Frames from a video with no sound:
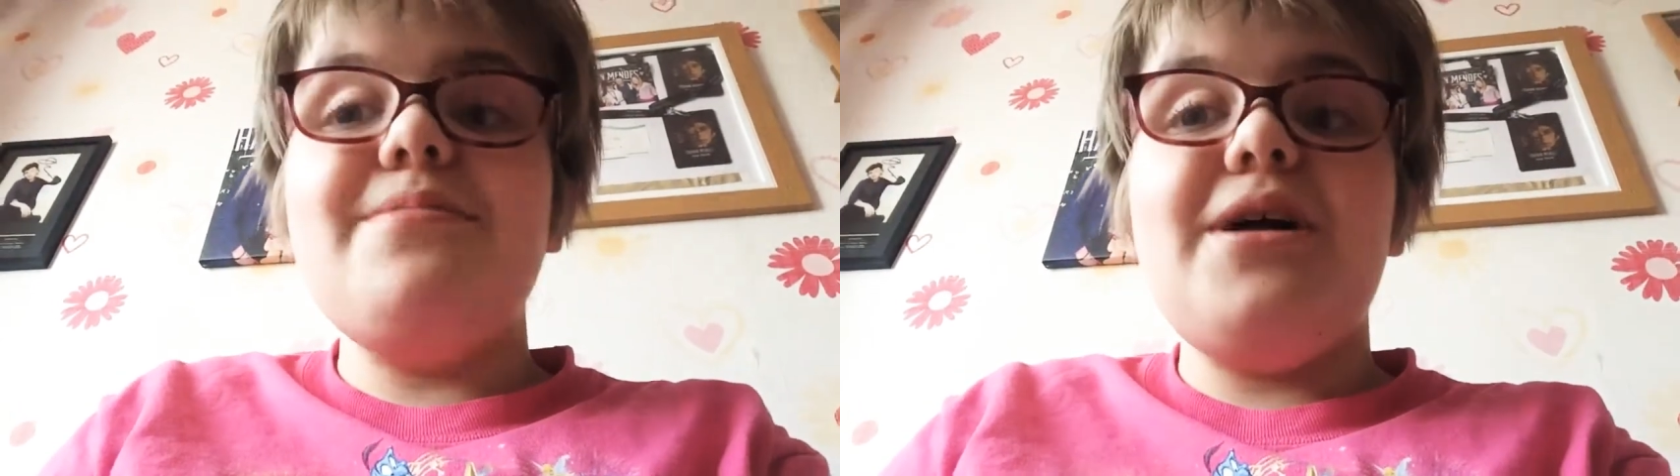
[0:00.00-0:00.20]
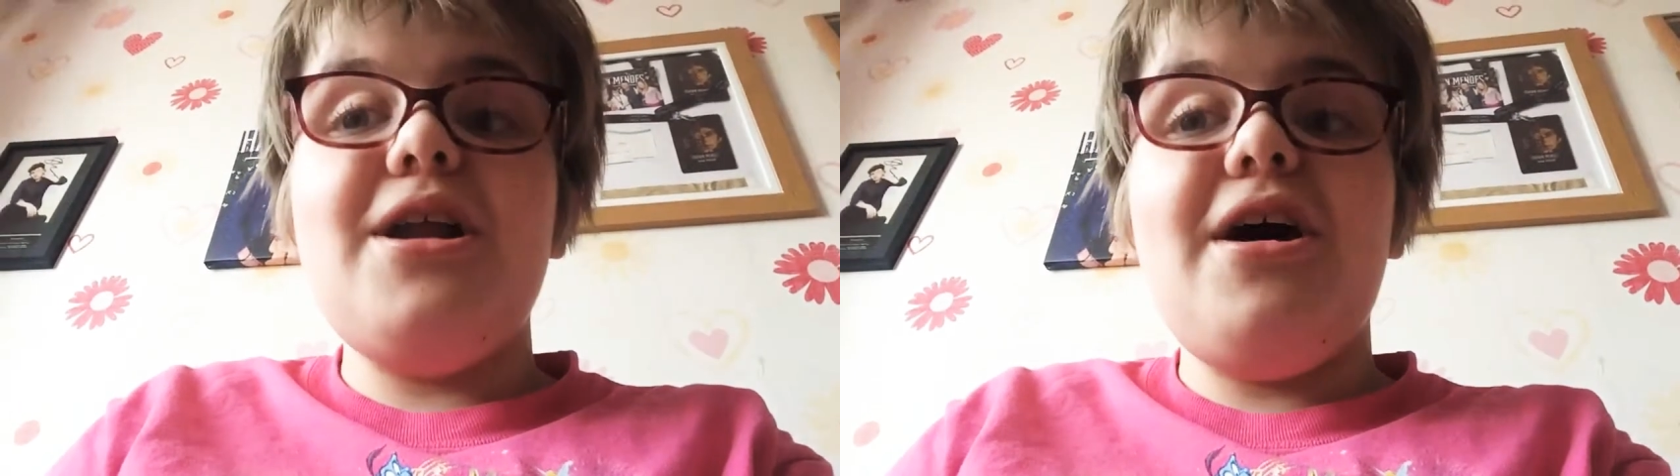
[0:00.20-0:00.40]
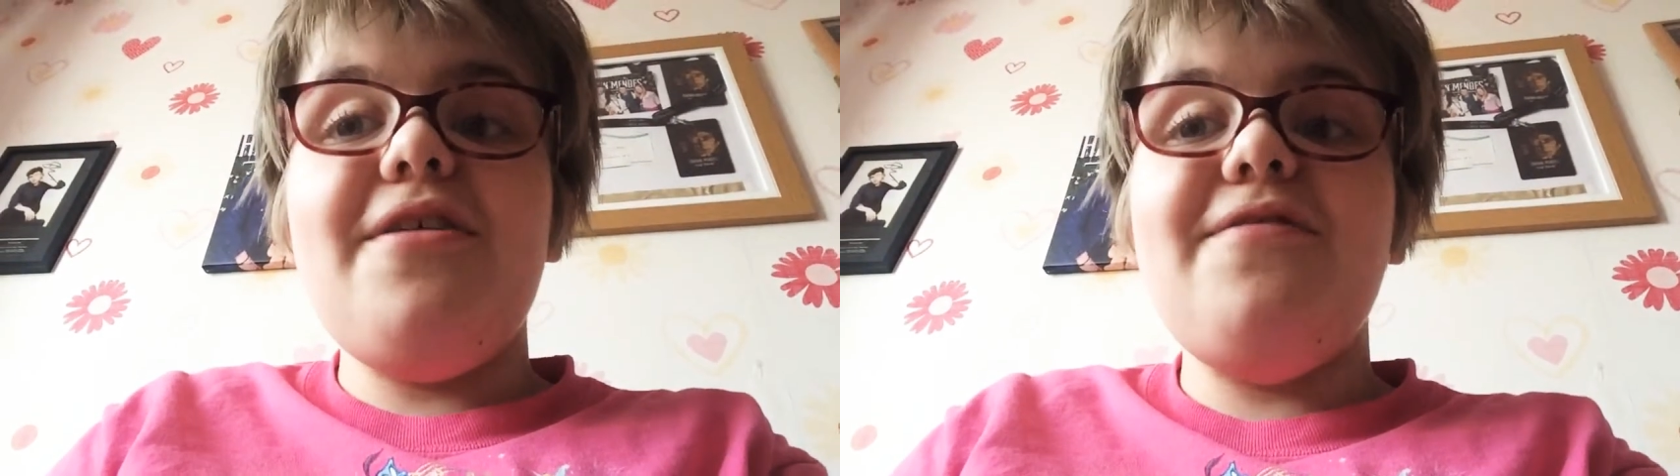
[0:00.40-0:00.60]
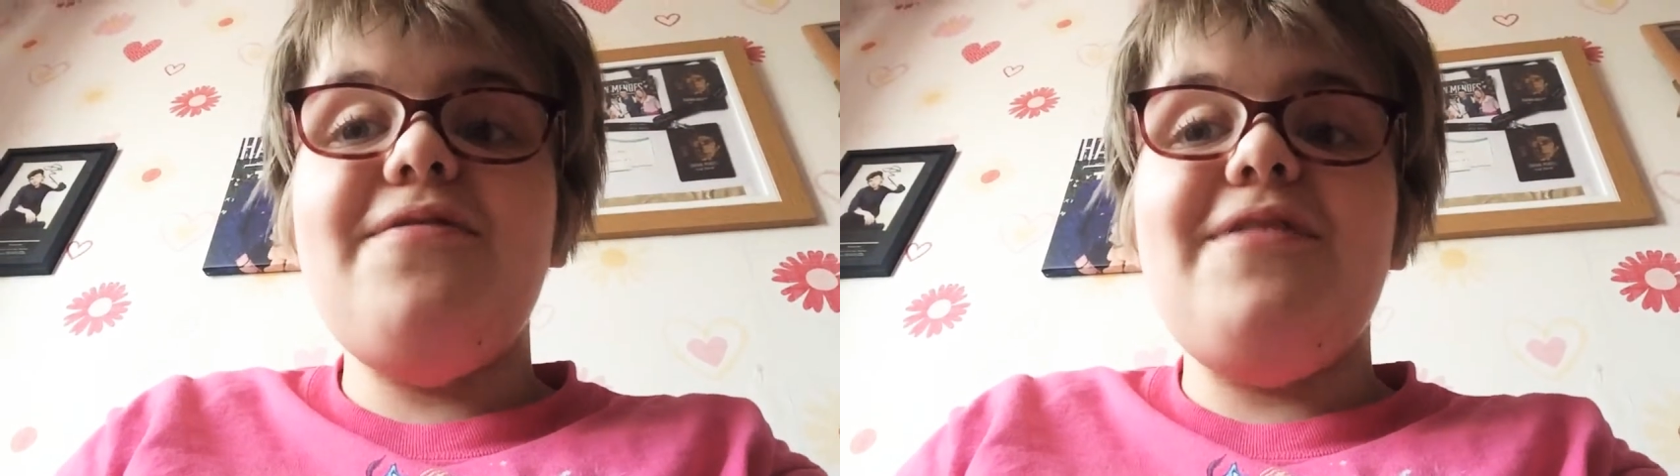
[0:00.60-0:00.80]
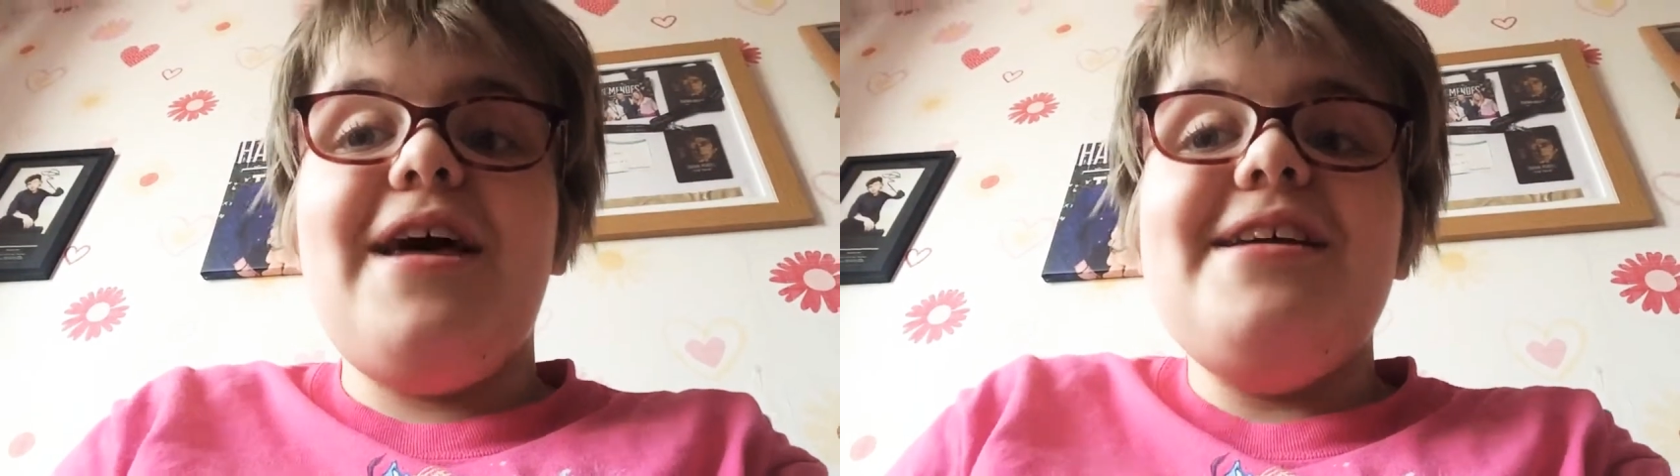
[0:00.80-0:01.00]
my
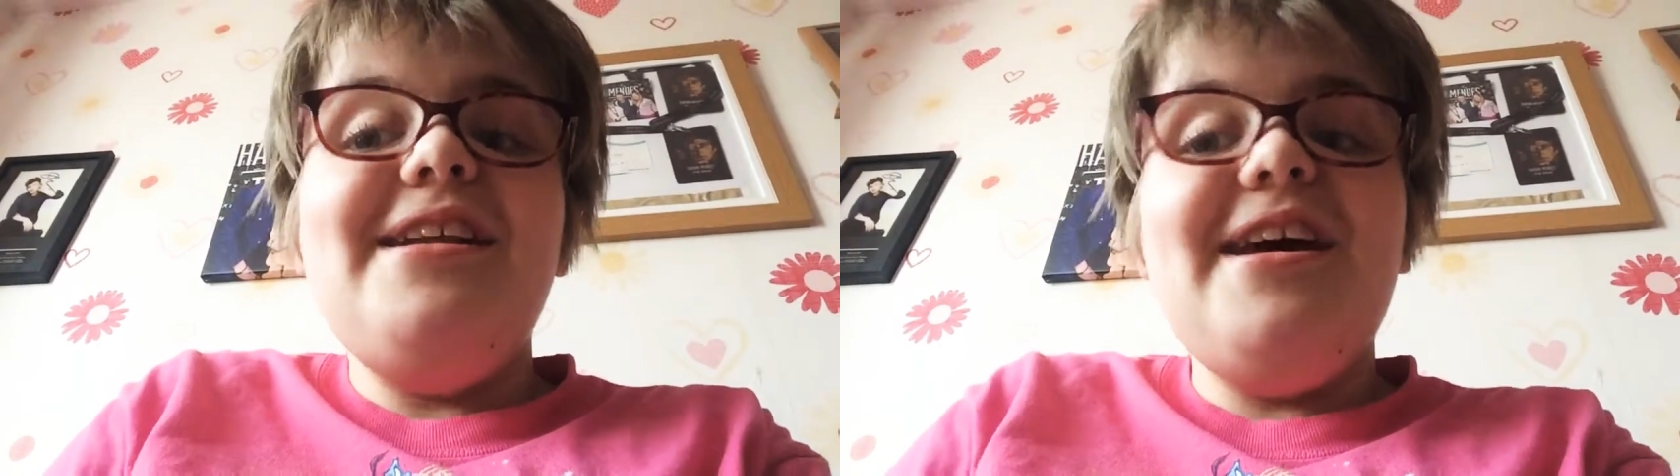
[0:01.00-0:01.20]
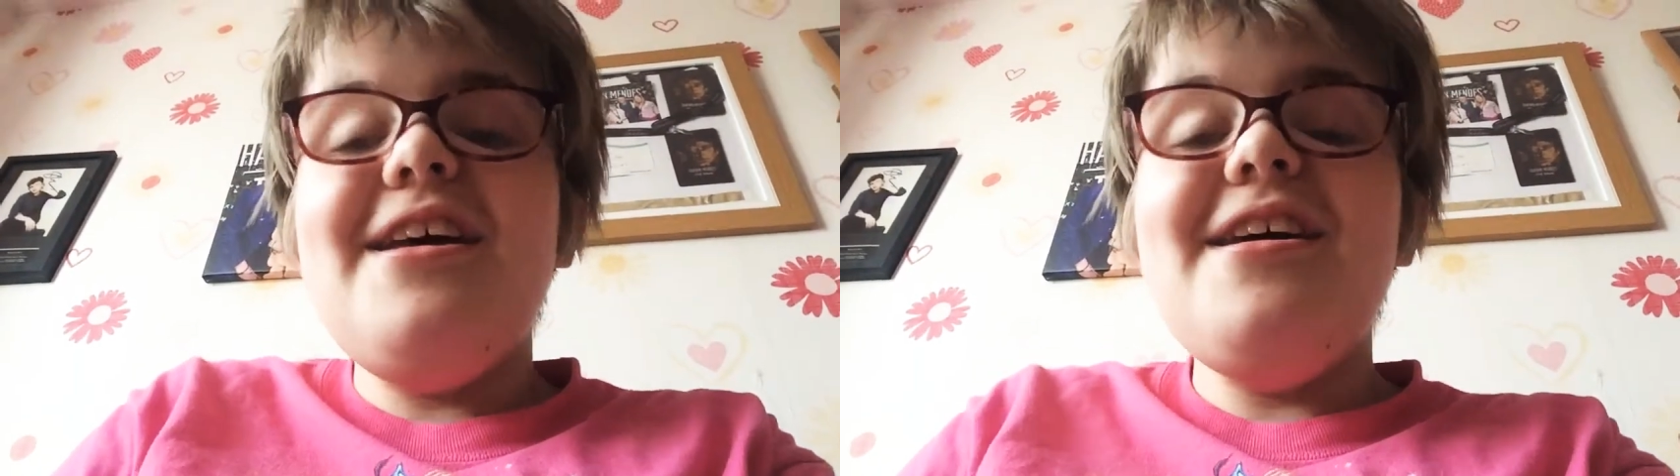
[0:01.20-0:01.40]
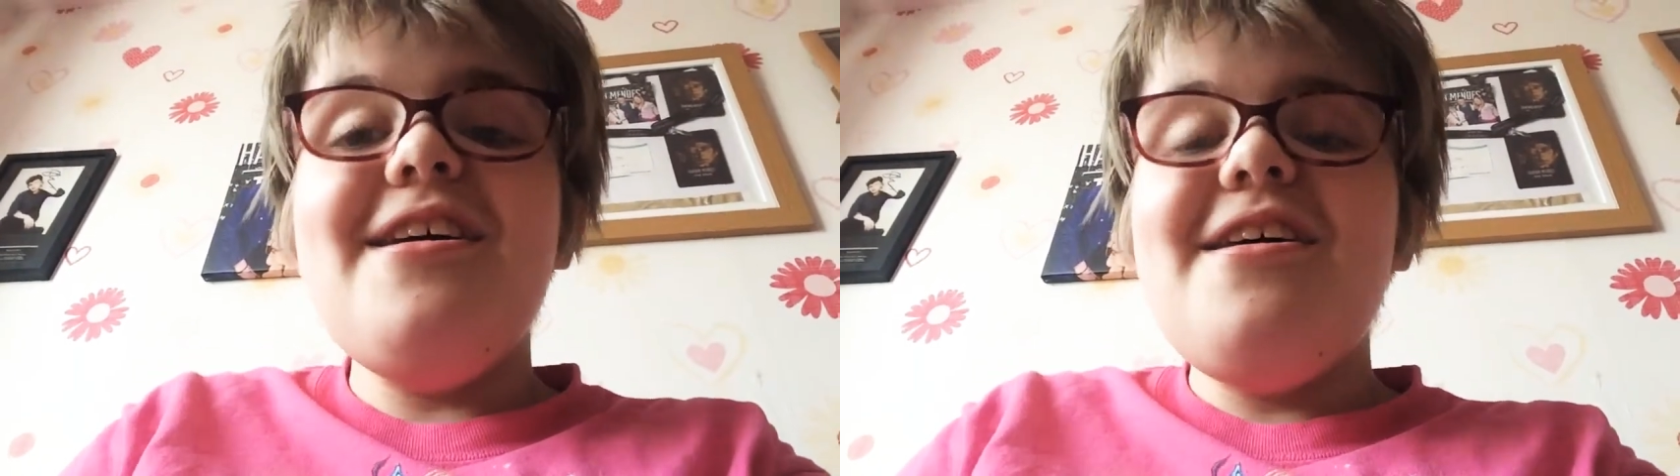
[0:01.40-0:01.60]
life lately.